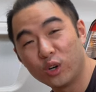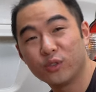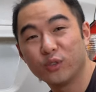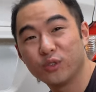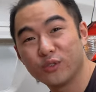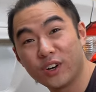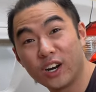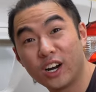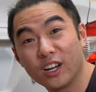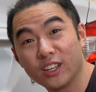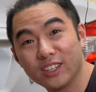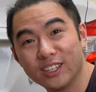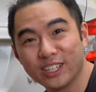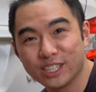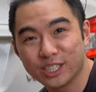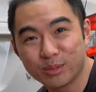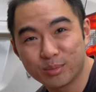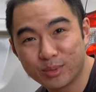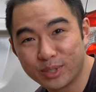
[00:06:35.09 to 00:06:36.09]
off of
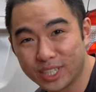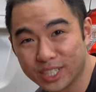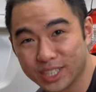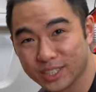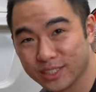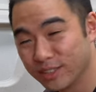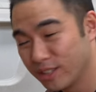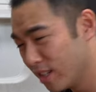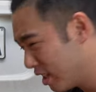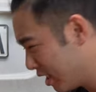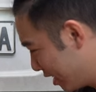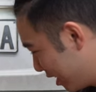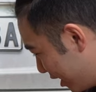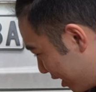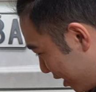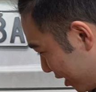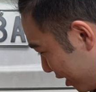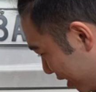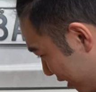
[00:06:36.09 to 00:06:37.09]
AliExpress.
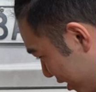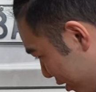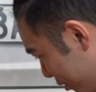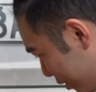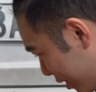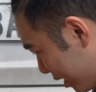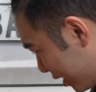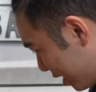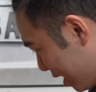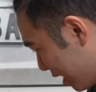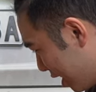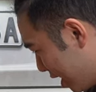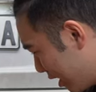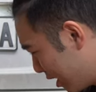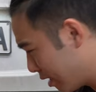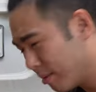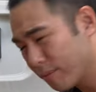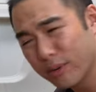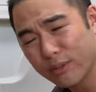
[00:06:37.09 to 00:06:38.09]
And I think this was
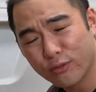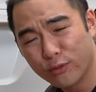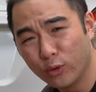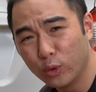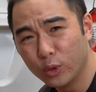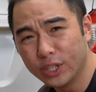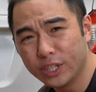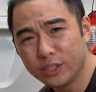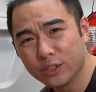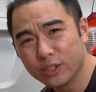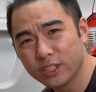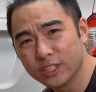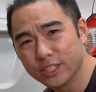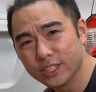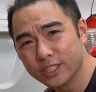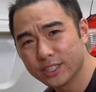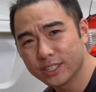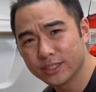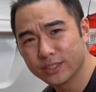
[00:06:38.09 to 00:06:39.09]
about $40
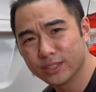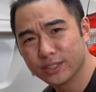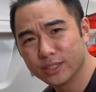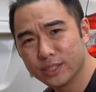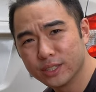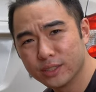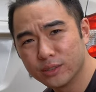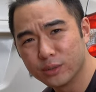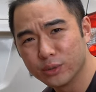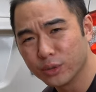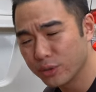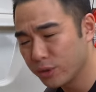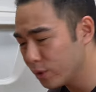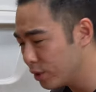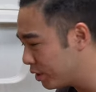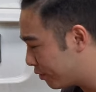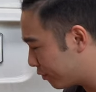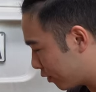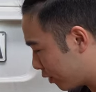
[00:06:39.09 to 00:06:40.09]
or
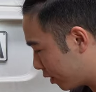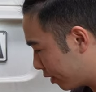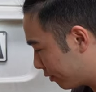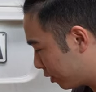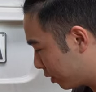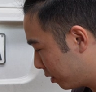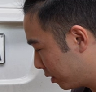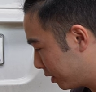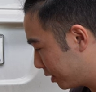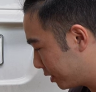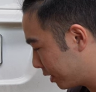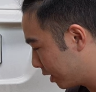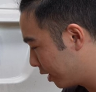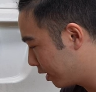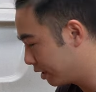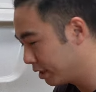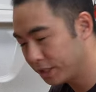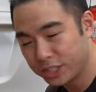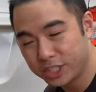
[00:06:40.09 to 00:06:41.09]
$35
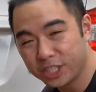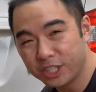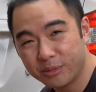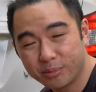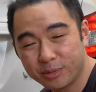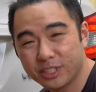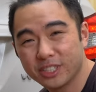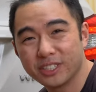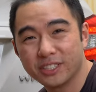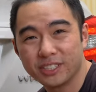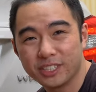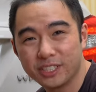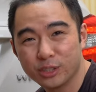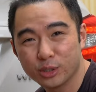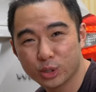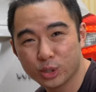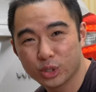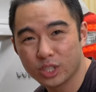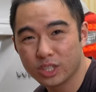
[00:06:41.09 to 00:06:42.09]
shipped to
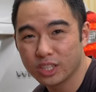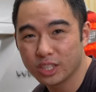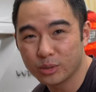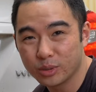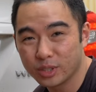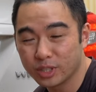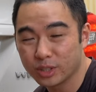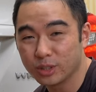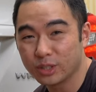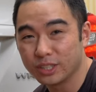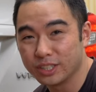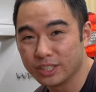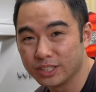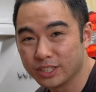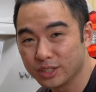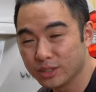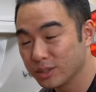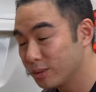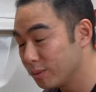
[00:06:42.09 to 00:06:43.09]
Sydney, Australia when I got
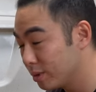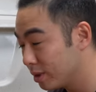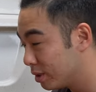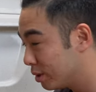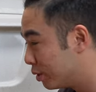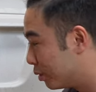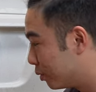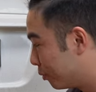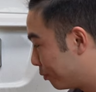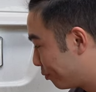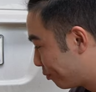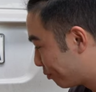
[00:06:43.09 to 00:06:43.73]
this. It was really cool.